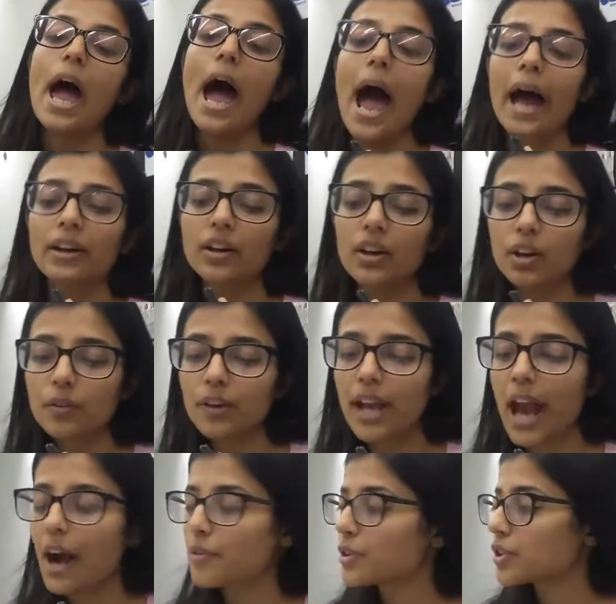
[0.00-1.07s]
And here we
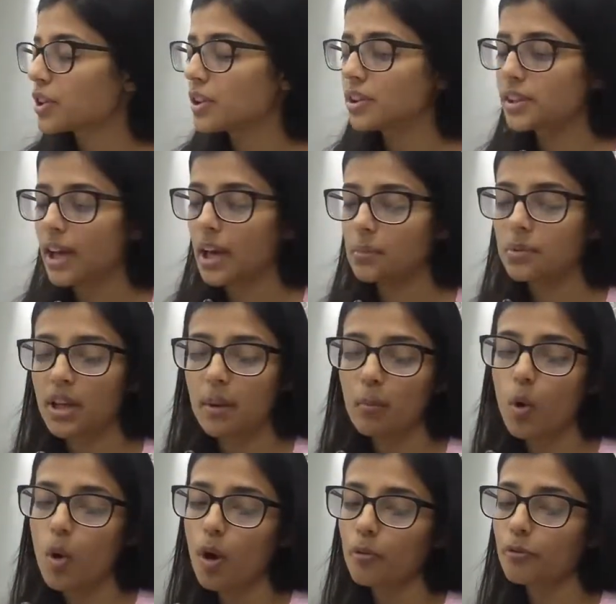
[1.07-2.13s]
have a real-time
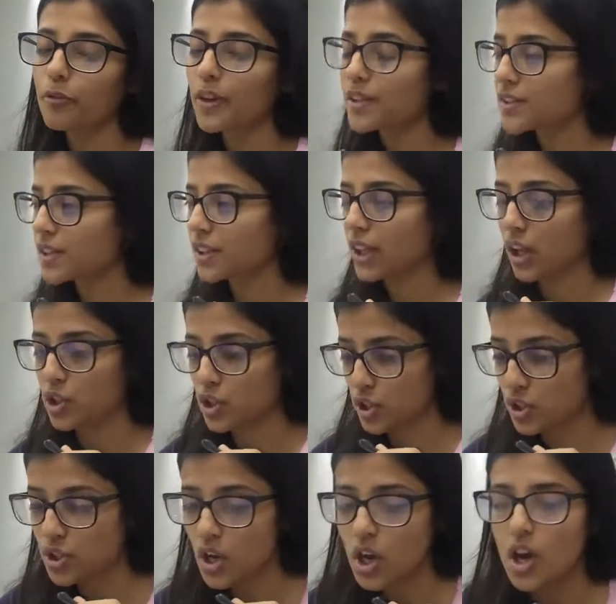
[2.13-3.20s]
demo of face
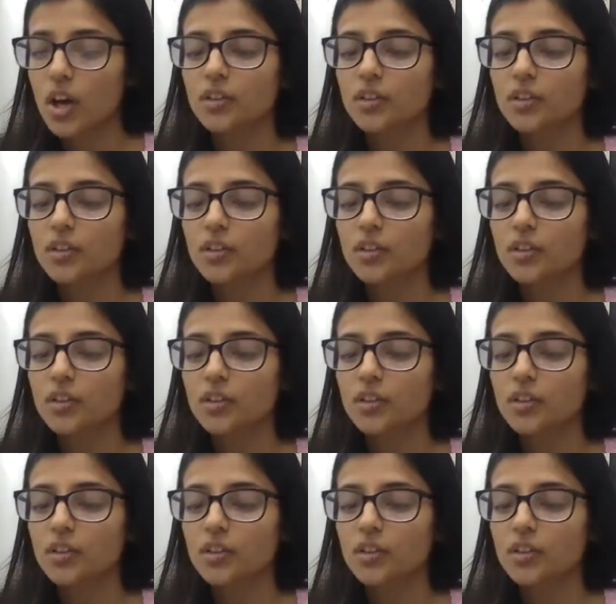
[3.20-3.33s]
detection.